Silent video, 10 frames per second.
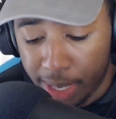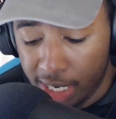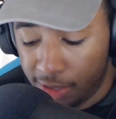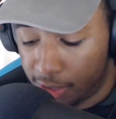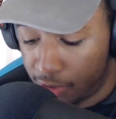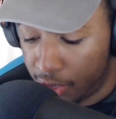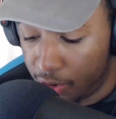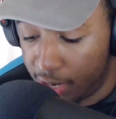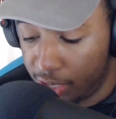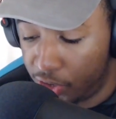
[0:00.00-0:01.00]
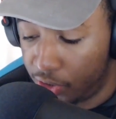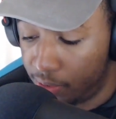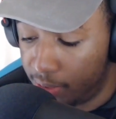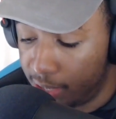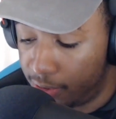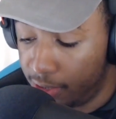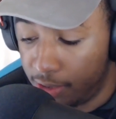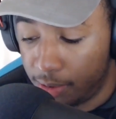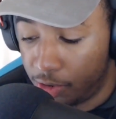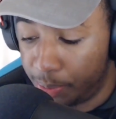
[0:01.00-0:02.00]
need to consider next
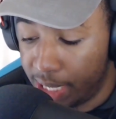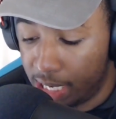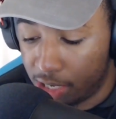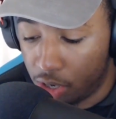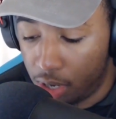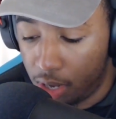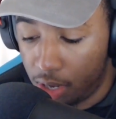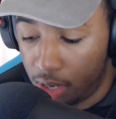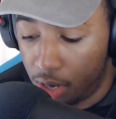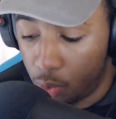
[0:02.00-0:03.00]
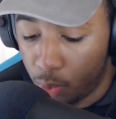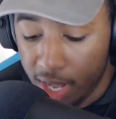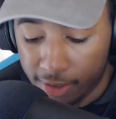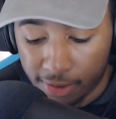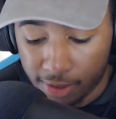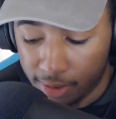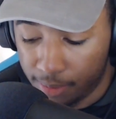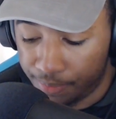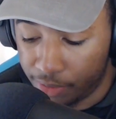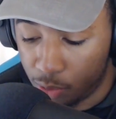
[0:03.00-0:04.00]
season just being like a rest
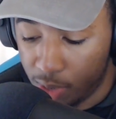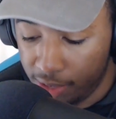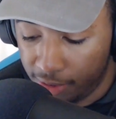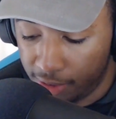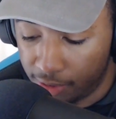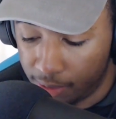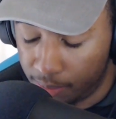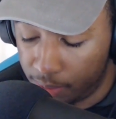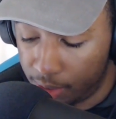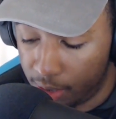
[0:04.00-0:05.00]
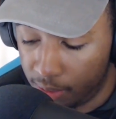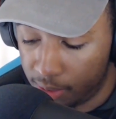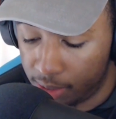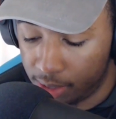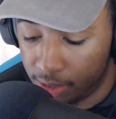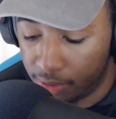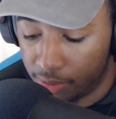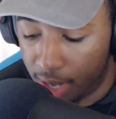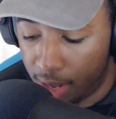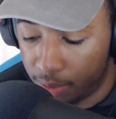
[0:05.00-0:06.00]
season, because
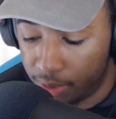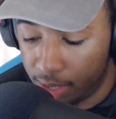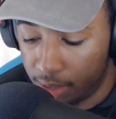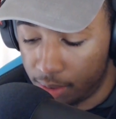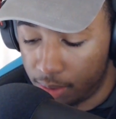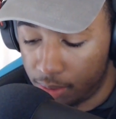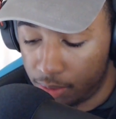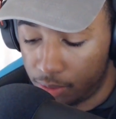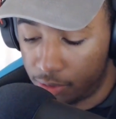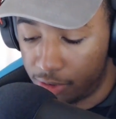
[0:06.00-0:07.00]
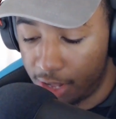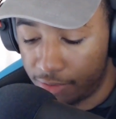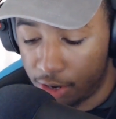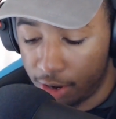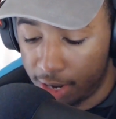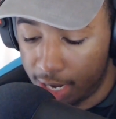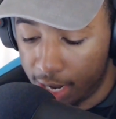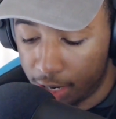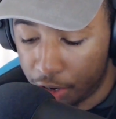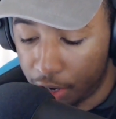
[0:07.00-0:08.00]
I don't think Steph Curry and
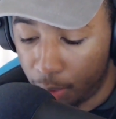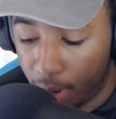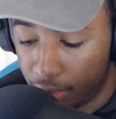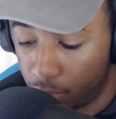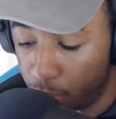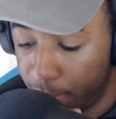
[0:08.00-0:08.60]
that current roster will be